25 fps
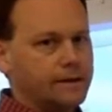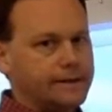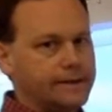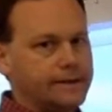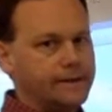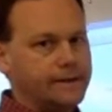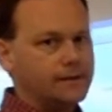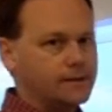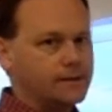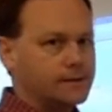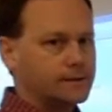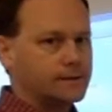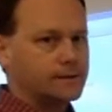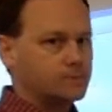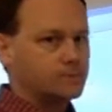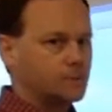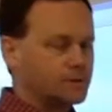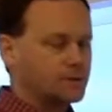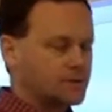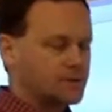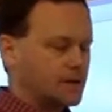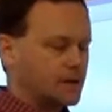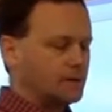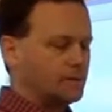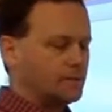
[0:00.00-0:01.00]
Helium
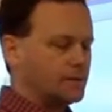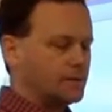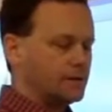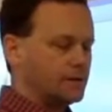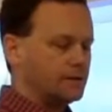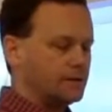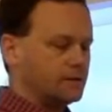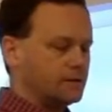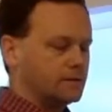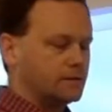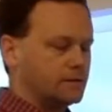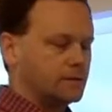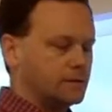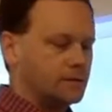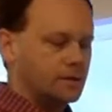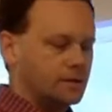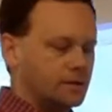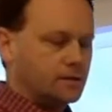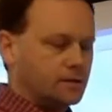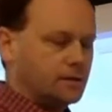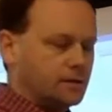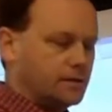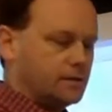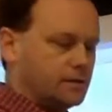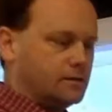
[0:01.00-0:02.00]
will tell me,
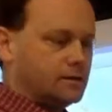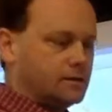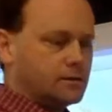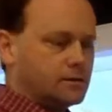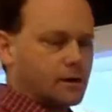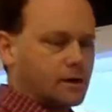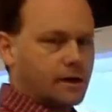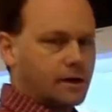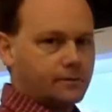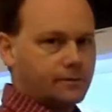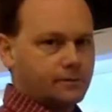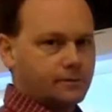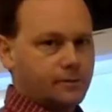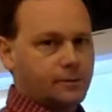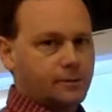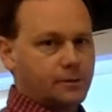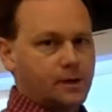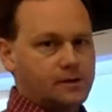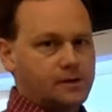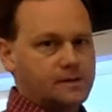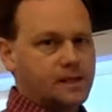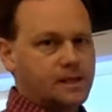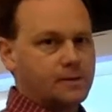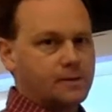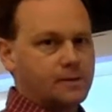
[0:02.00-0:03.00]
right, from the
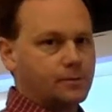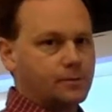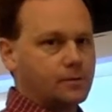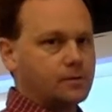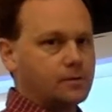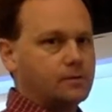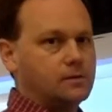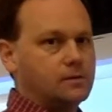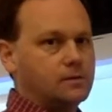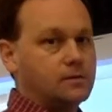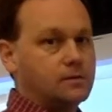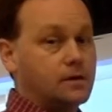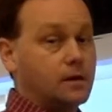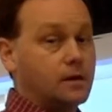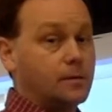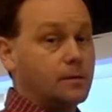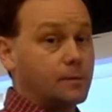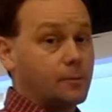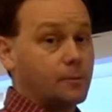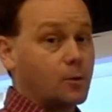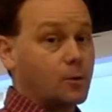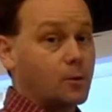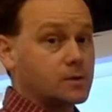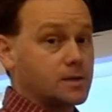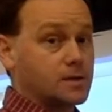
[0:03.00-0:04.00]
periodic table, how
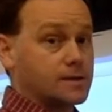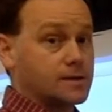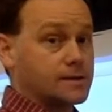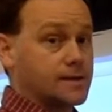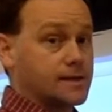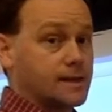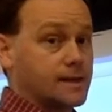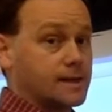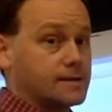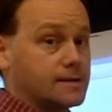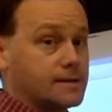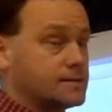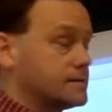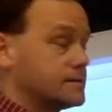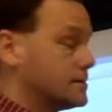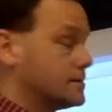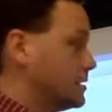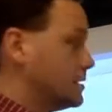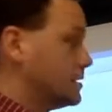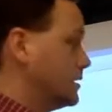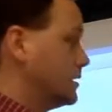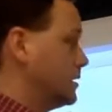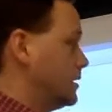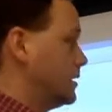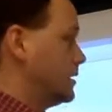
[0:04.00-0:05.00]
many protons it has.
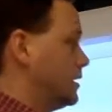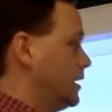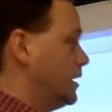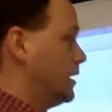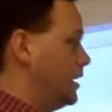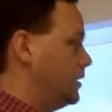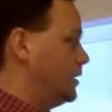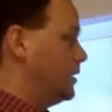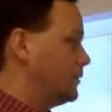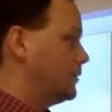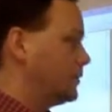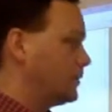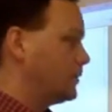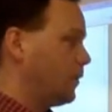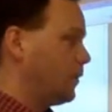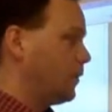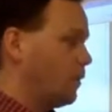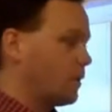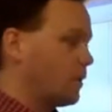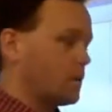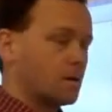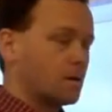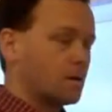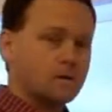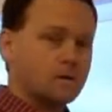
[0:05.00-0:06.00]
And the
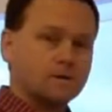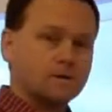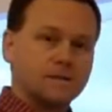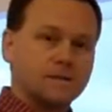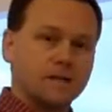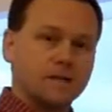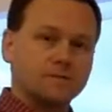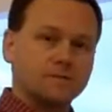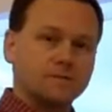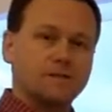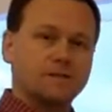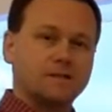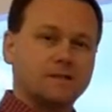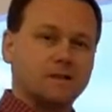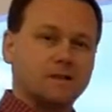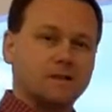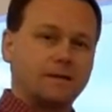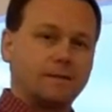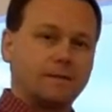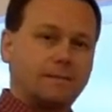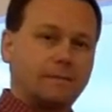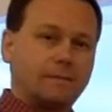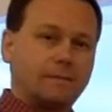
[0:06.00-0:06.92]
4 tells me the atomic